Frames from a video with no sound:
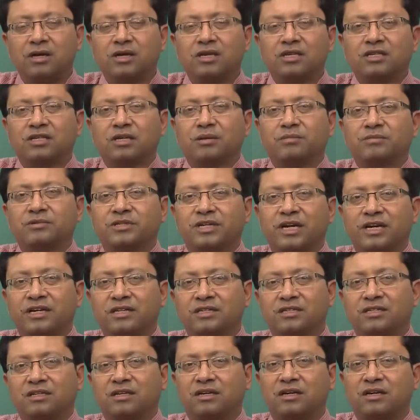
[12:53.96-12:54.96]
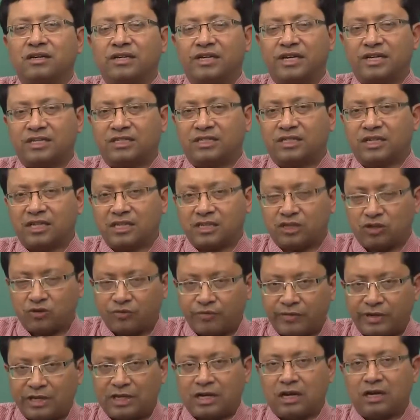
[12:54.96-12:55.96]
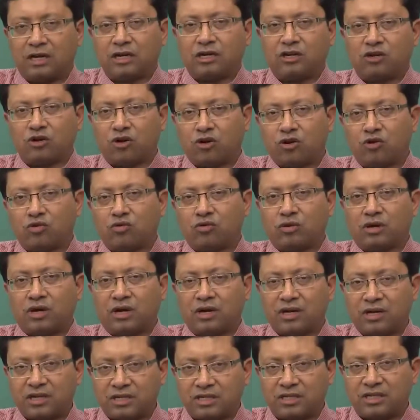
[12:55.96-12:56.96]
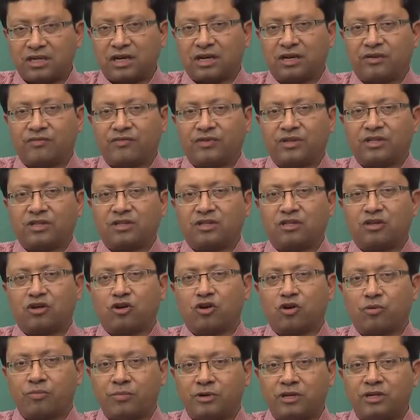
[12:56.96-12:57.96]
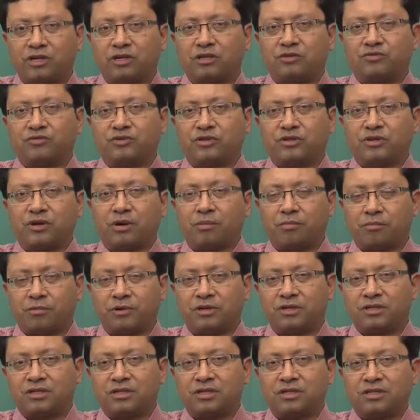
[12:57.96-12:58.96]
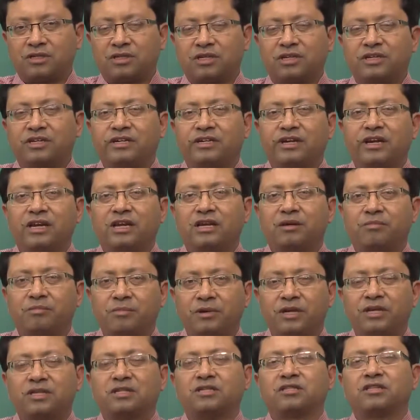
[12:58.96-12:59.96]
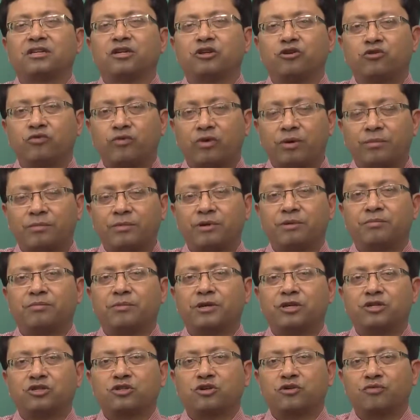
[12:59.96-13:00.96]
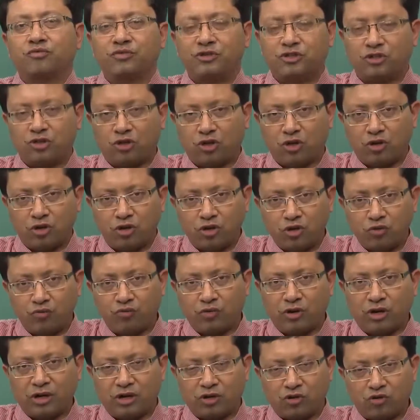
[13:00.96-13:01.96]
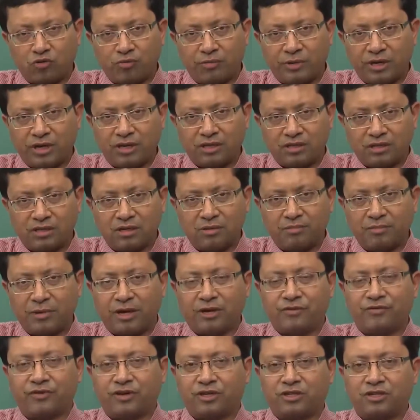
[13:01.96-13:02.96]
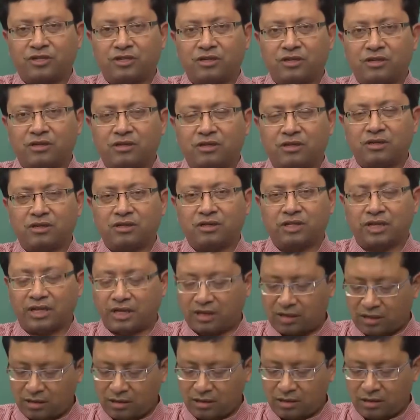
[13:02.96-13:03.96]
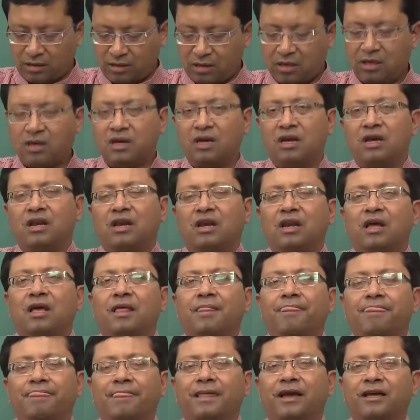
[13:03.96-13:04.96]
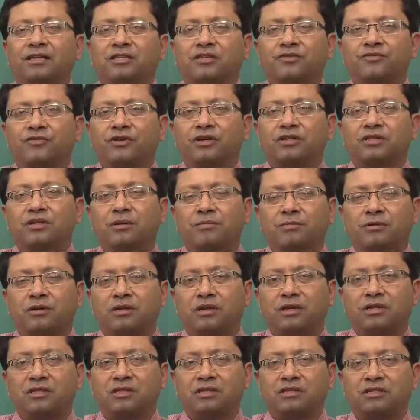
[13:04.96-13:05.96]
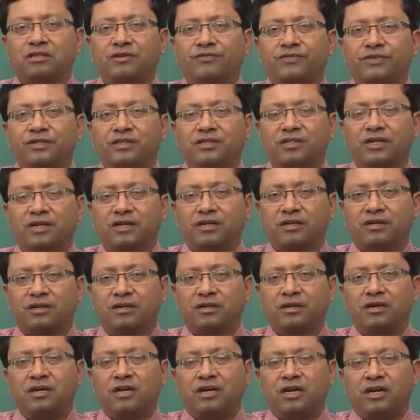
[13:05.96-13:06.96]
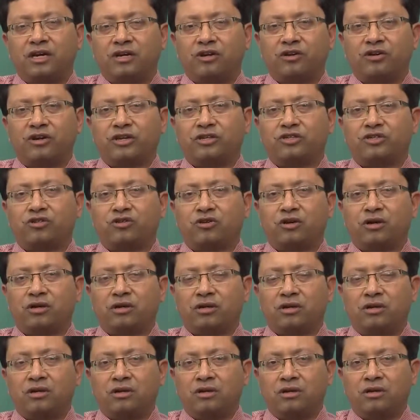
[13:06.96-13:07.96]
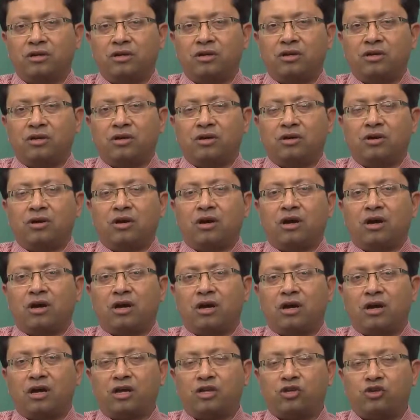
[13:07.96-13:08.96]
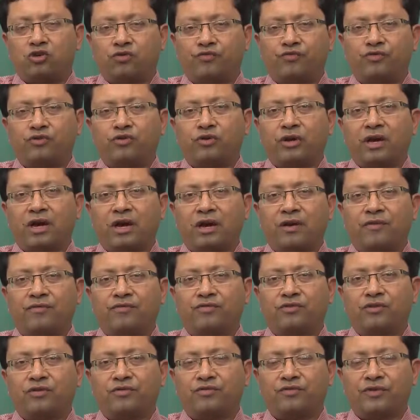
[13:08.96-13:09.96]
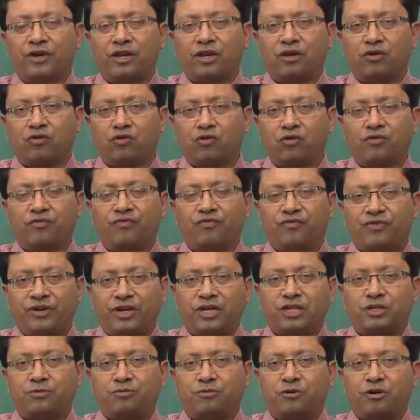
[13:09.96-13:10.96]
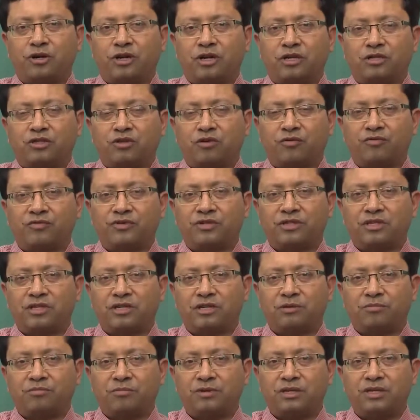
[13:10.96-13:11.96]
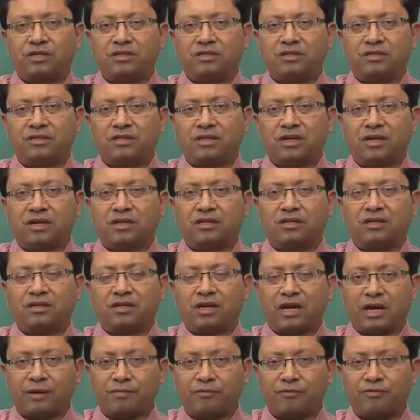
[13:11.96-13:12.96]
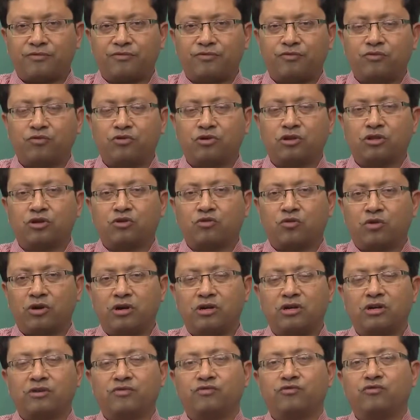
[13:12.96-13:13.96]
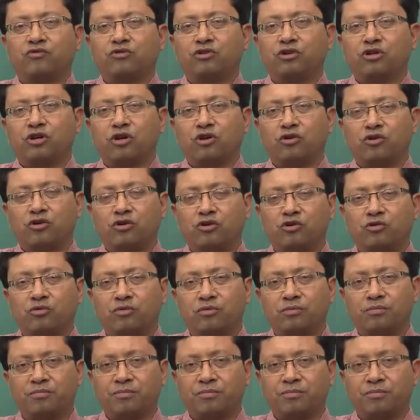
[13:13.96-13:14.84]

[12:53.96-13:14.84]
some statistical test has to be done in order to understand whether the raw materials which you have purchased really meets the requirement based on which you are going to work to make the manufacturing thing. Like say for example, in the service sector in a restaurant, if you have the very good fresh products, obviously it means that the type of food or the quality of food you are going to